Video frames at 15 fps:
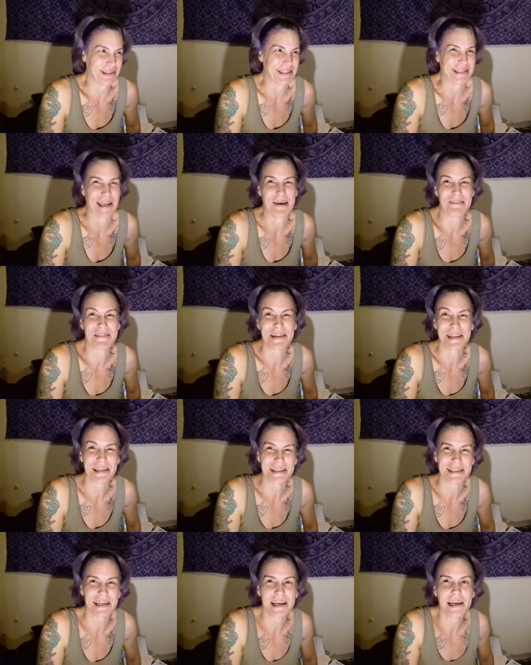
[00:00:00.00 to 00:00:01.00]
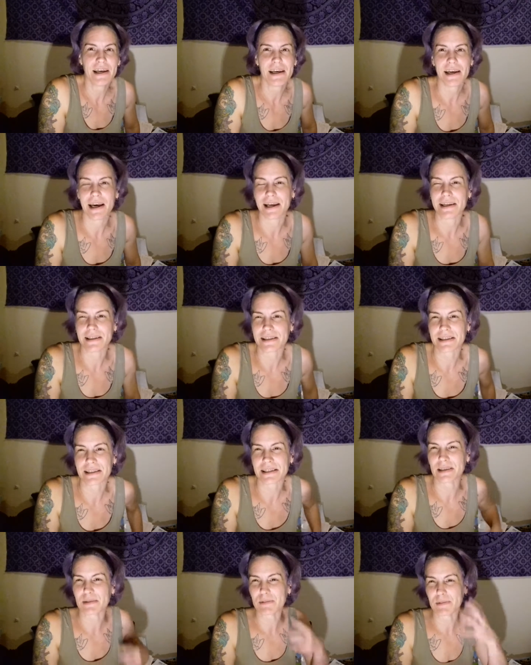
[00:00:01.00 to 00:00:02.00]
70s, and it just
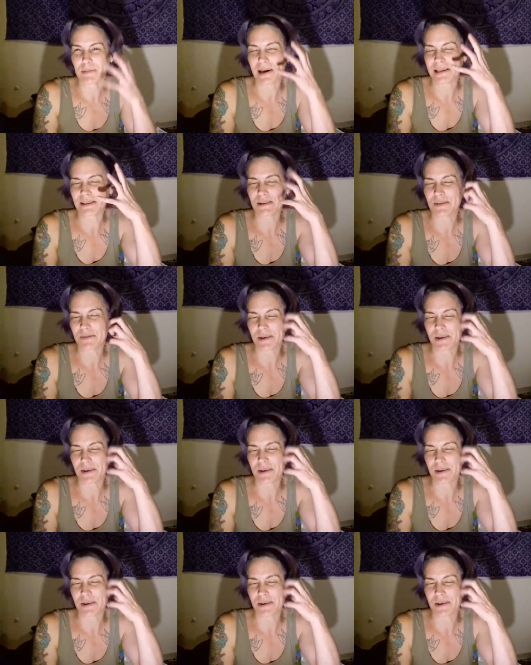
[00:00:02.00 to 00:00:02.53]
depends on,